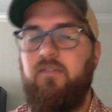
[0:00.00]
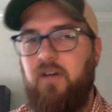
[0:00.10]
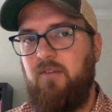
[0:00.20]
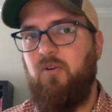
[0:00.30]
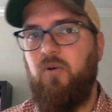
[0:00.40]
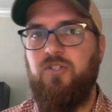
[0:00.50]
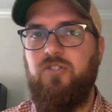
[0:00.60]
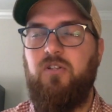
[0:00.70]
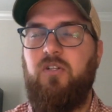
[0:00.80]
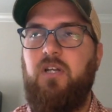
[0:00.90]
If I have
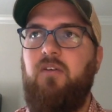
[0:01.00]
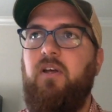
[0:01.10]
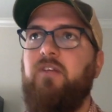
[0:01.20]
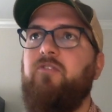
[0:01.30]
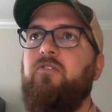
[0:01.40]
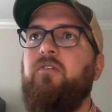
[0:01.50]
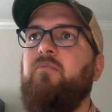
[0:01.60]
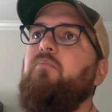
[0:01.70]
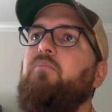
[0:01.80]
questions on that, I'll answer them.